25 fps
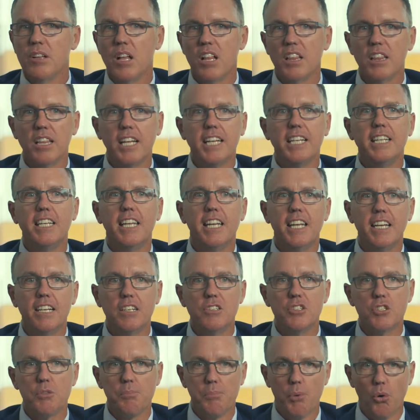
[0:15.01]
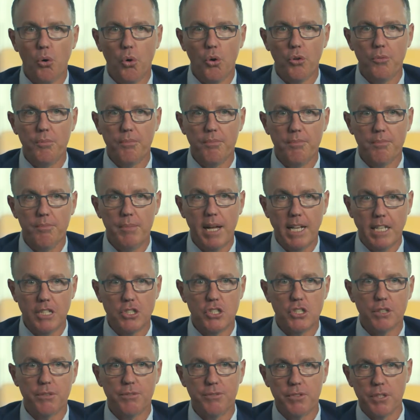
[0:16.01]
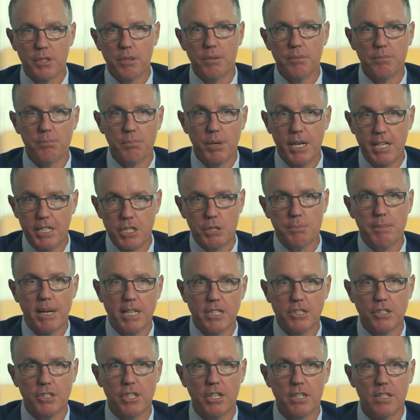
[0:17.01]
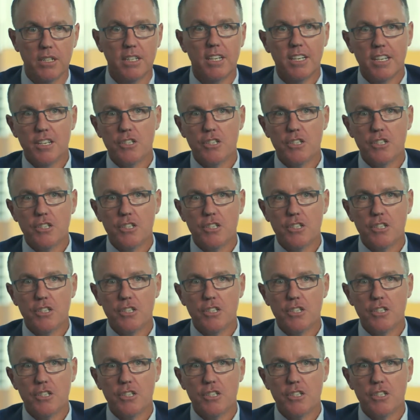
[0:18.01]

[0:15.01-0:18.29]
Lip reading: lending support manager for the branch manager.